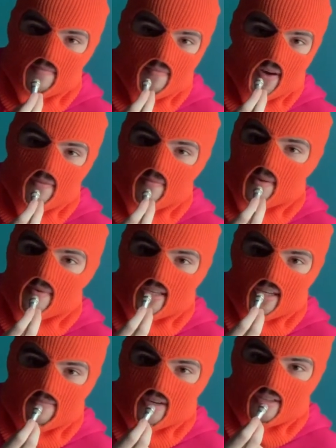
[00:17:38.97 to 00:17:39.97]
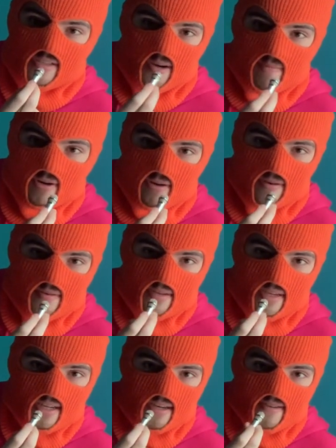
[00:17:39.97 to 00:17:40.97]
Baby's getting messed up here,
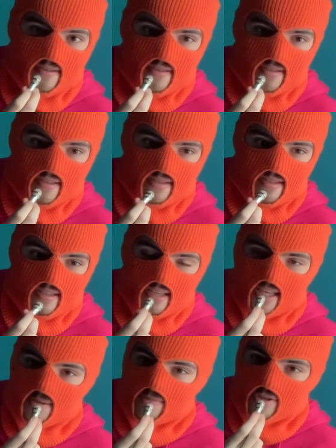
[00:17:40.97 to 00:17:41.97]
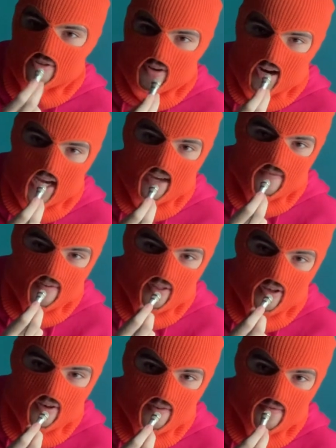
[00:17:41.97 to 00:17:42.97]
He keeps trying for
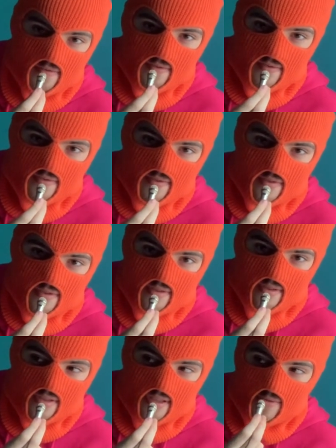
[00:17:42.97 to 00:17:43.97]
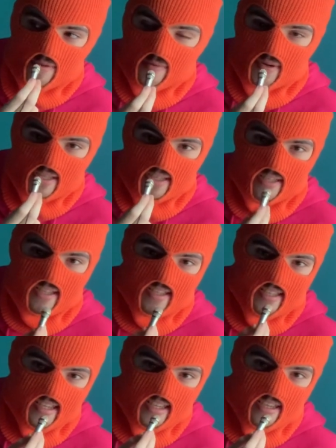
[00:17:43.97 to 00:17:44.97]
love. He really wants to
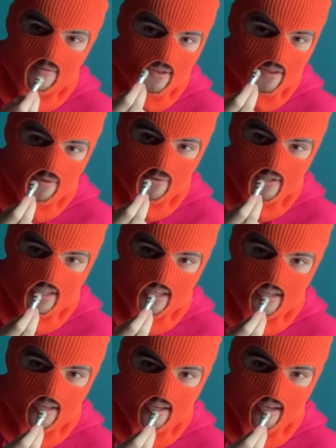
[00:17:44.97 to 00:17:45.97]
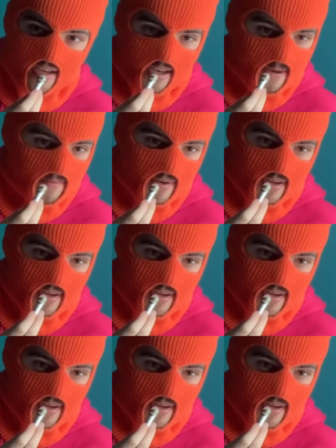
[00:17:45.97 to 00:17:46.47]
succeed with Lucy, but